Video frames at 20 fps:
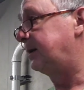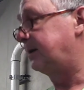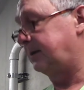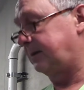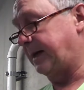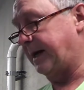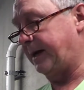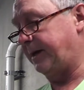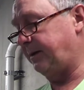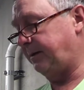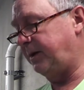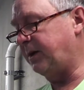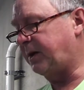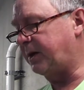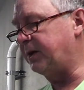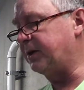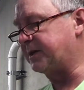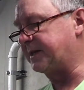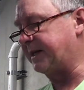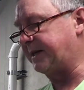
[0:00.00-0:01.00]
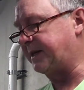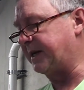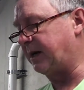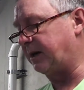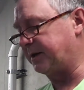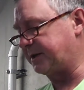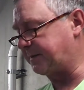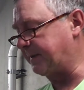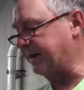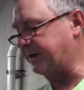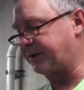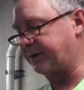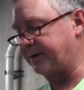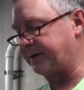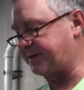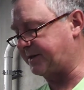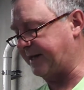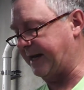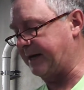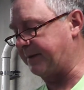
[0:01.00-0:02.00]
And you can usually tell, just make sure
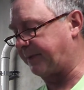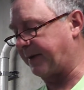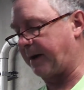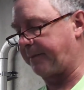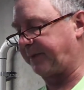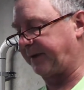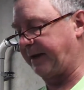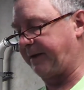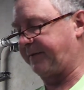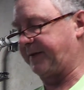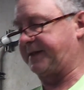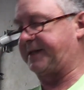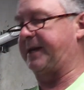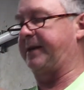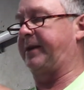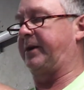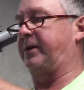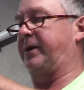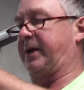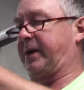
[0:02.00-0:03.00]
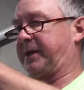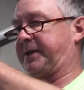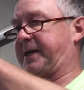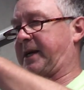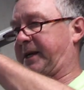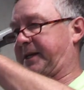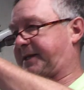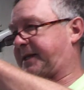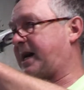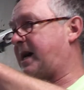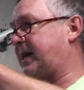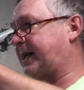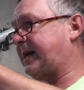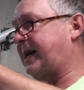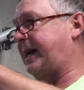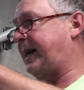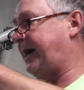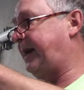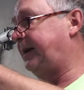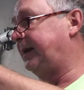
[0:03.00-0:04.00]
it's seated properly. If it's in there, you can tell it's
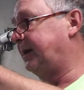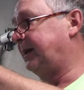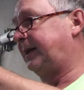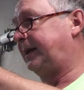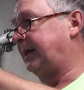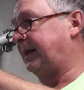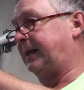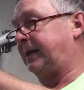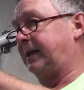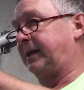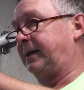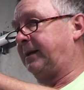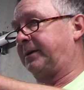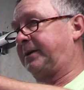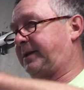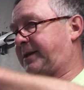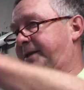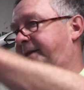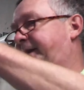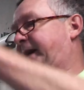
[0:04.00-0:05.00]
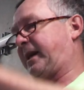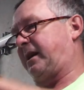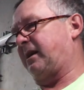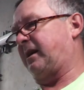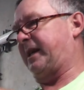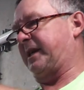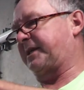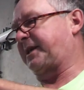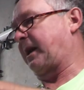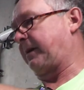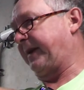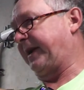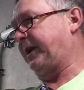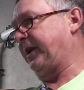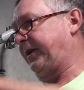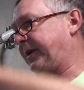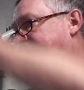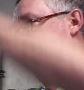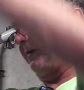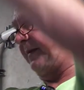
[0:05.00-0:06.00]
cockeyed. Just think, oh, that's going to be
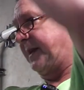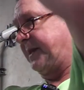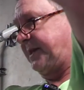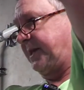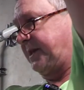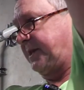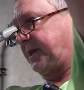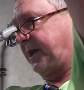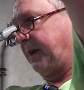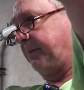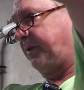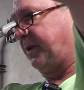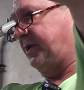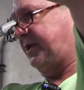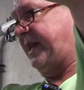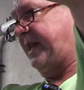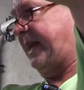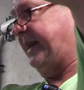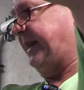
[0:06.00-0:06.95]
good enough because this is going to push that